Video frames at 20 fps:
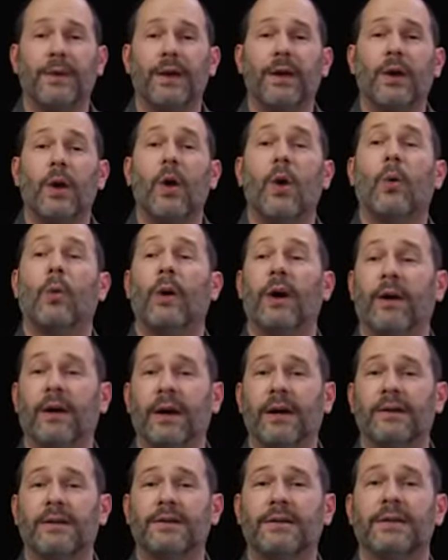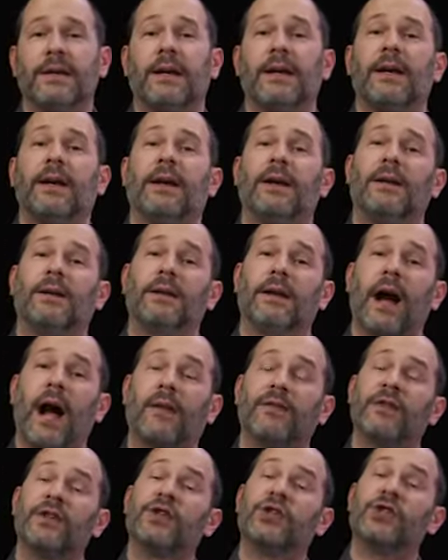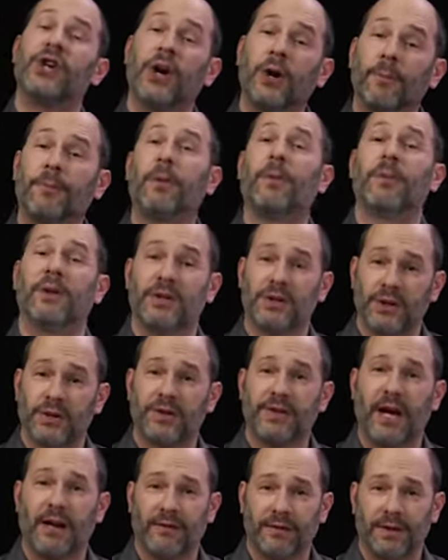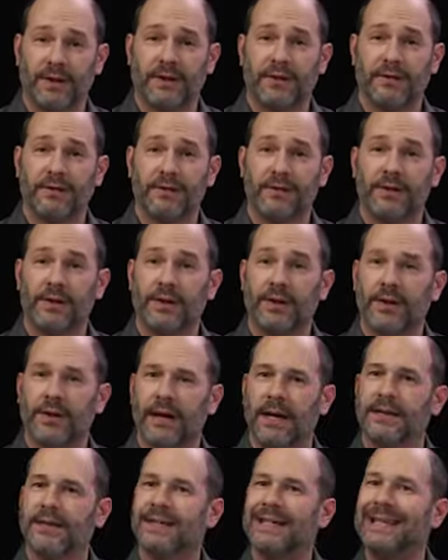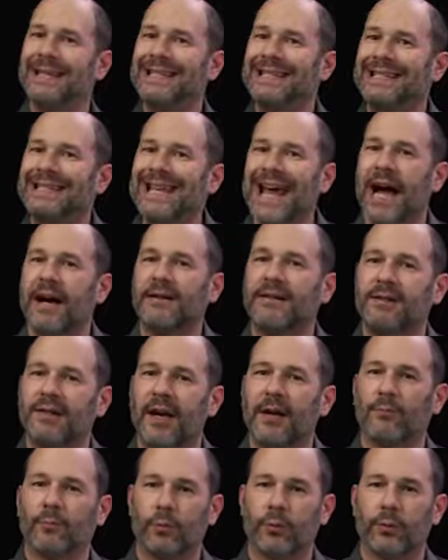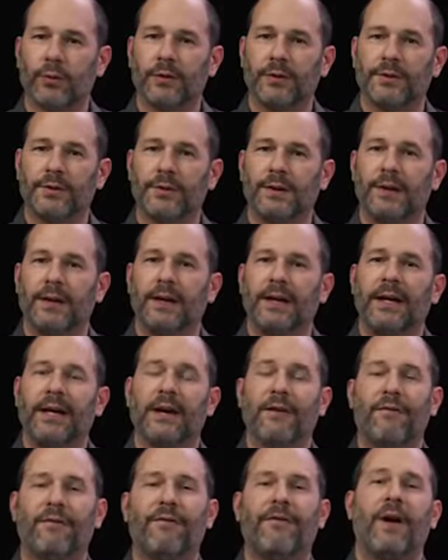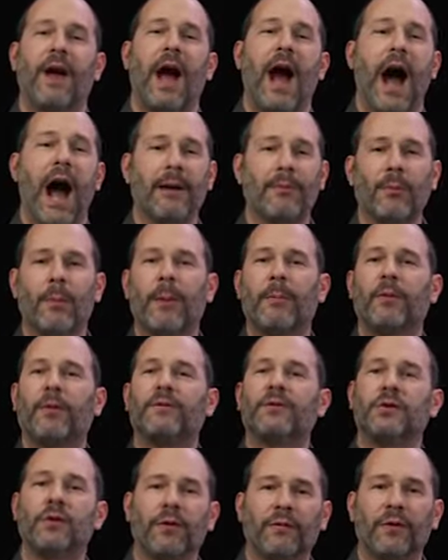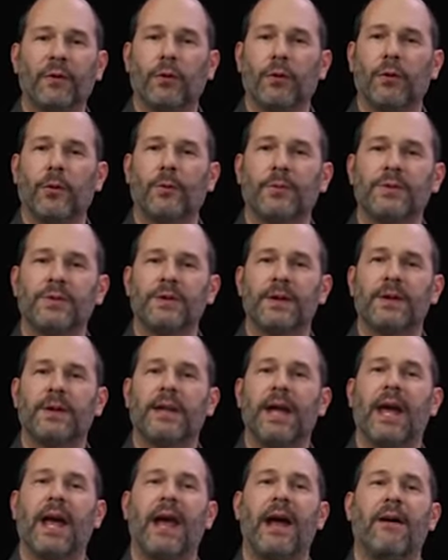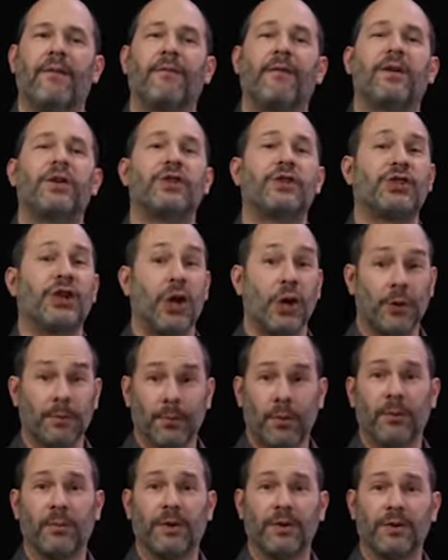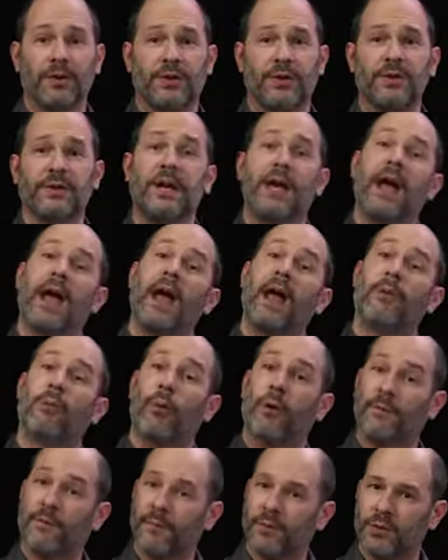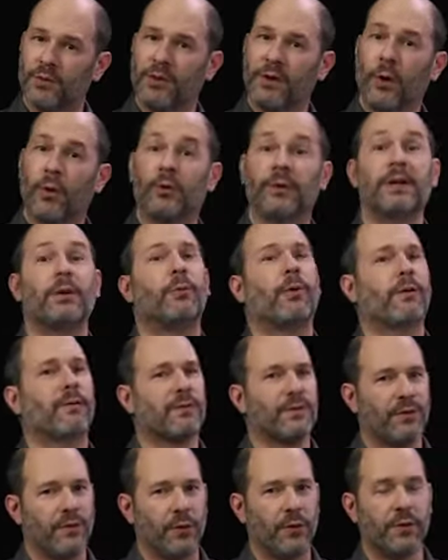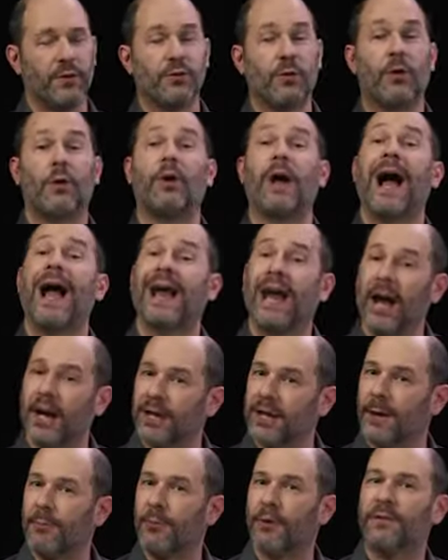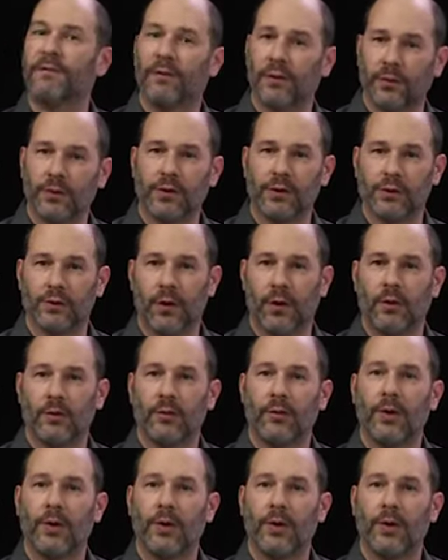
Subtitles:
Yep. Whereas on the share permission side of things, it's the exact same rules. If I'm a member of two different groups that have shared permissions, and one of them is read-only and one of them is full control, I end up with full control.